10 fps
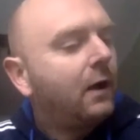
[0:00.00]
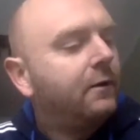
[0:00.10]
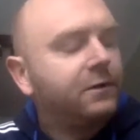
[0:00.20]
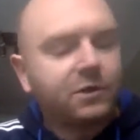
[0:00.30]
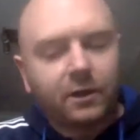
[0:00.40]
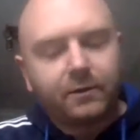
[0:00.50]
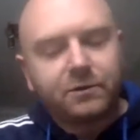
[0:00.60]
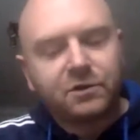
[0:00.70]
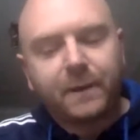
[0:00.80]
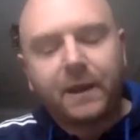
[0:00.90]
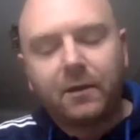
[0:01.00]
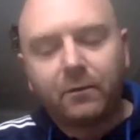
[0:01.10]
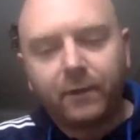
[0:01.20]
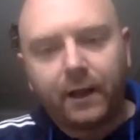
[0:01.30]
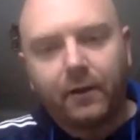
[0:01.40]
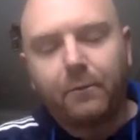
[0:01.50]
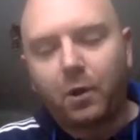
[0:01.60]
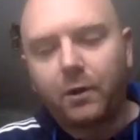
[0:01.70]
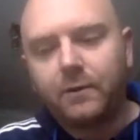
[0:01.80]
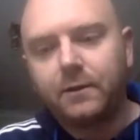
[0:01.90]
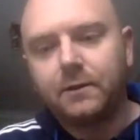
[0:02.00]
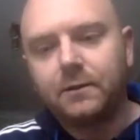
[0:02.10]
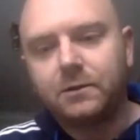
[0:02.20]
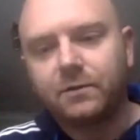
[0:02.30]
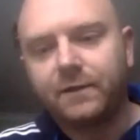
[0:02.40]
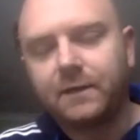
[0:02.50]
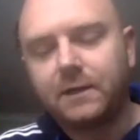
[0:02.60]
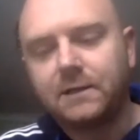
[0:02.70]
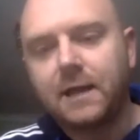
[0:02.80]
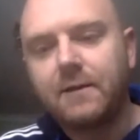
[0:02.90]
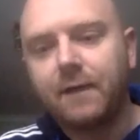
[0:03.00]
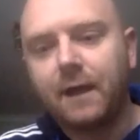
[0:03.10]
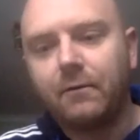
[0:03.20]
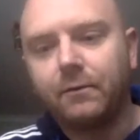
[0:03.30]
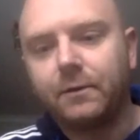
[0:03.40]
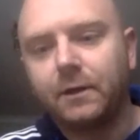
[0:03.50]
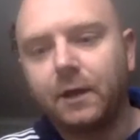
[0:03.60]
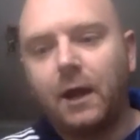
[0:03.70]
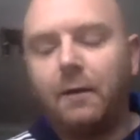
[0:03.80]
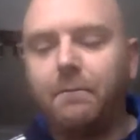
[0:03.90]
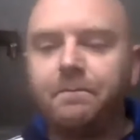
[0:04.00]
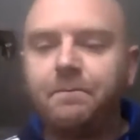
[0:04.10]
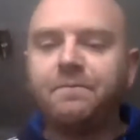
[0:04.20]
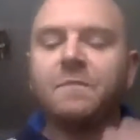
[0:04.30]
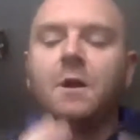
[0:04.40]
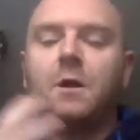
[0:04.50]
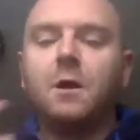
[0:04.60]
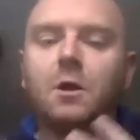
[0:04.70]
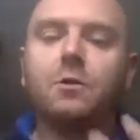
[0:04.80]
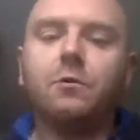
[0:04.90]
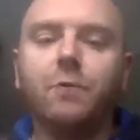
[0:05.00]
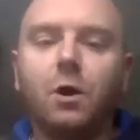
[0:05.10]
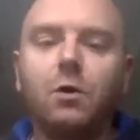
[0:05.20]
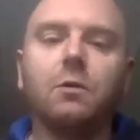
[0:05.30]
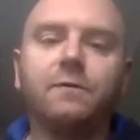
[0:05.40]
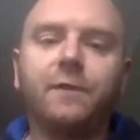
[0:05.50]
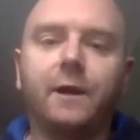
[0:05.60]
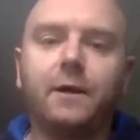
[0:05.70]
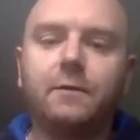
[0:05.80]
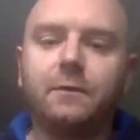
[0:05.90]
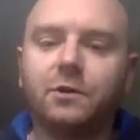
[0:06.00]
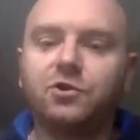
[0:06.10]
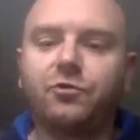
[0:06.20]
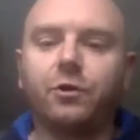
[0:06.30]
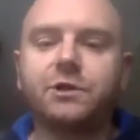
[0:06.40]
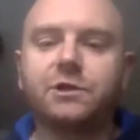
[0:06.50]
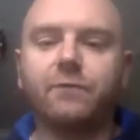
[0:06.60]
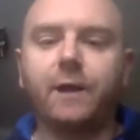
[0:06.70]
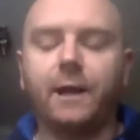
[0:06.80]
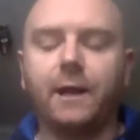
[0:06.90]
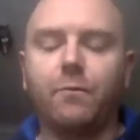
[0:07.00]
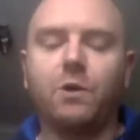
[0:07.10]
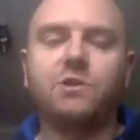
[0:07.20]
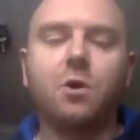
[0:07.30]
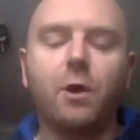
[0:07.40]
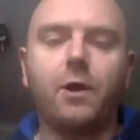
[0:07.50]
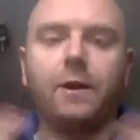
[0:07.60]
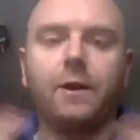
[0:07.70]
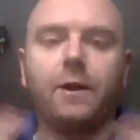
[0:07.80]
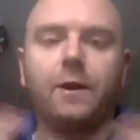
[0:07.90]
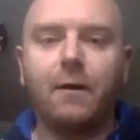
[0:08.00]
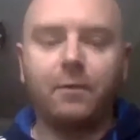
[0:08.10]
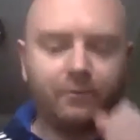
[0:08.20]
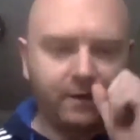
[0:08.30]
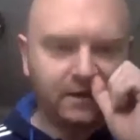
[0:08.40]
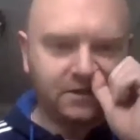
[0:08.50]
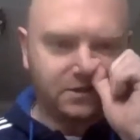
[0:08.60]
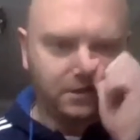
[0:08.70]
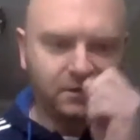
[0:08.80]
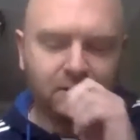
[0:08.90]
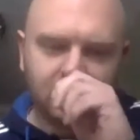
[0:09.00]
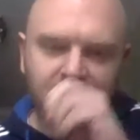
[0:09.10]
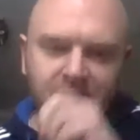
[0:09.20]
it's just picking up really on a point that something that you said around the role of the trust really and what's going on in and around the region. And